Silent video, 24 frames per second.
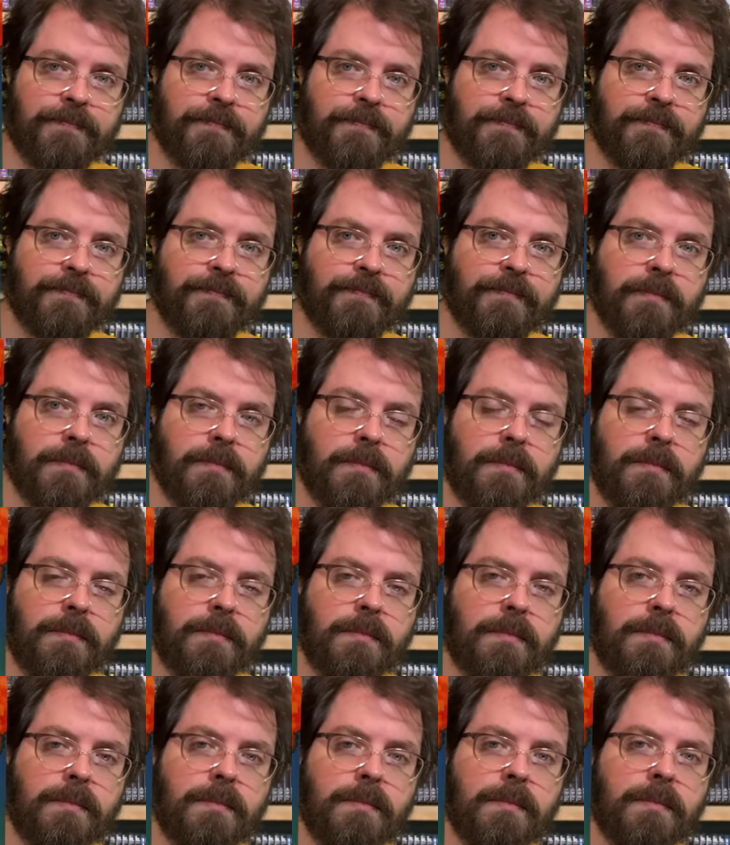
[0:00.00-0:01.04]

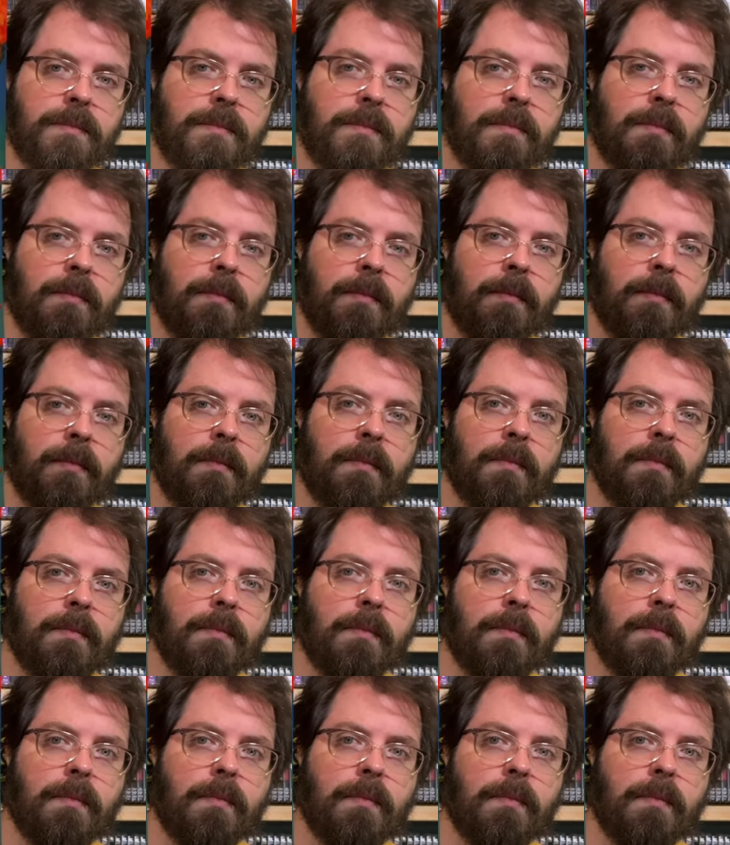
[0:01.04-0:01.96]
[no speech]